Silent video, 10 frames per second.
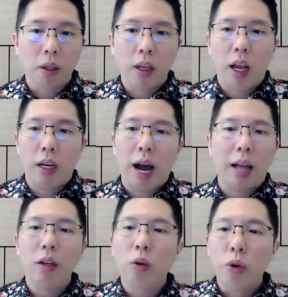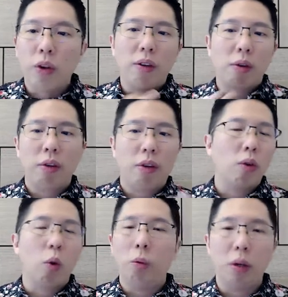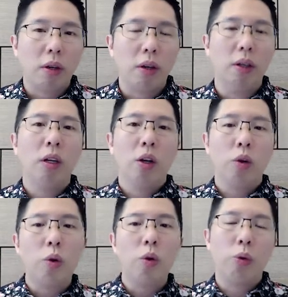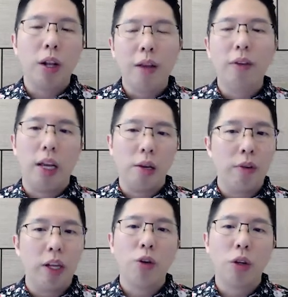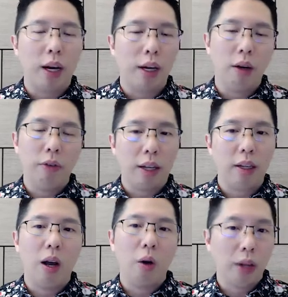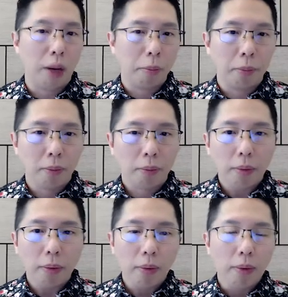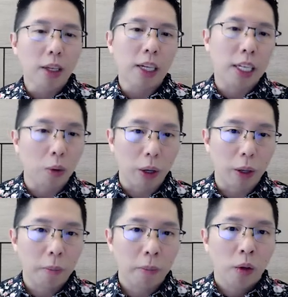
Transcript: Okay, and the other goods and services over here. So you realize that inflation are affecting our time in a way.